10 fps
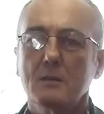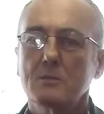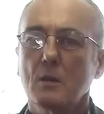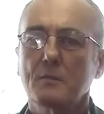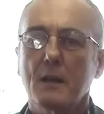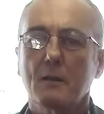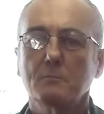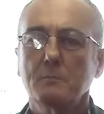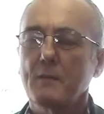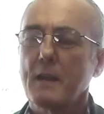So I've got
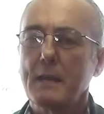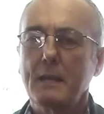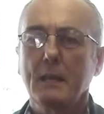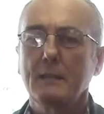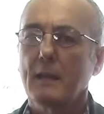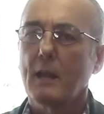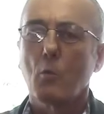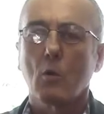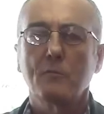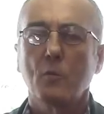a gig that I
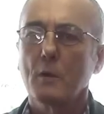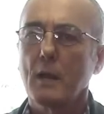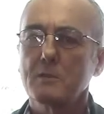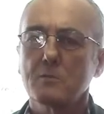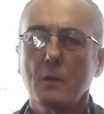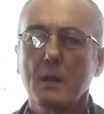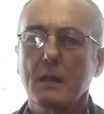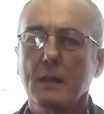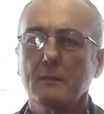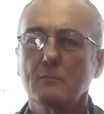work 4 days a
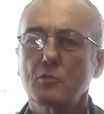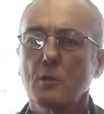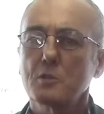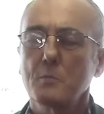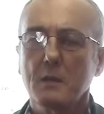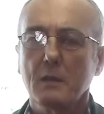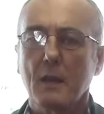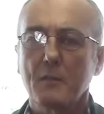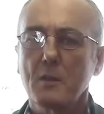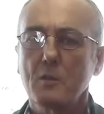week, and trust me, and
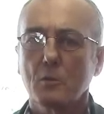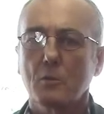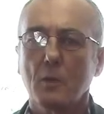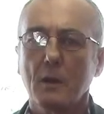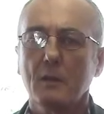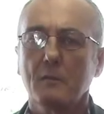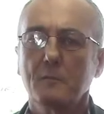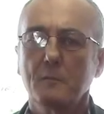I think you'll agree,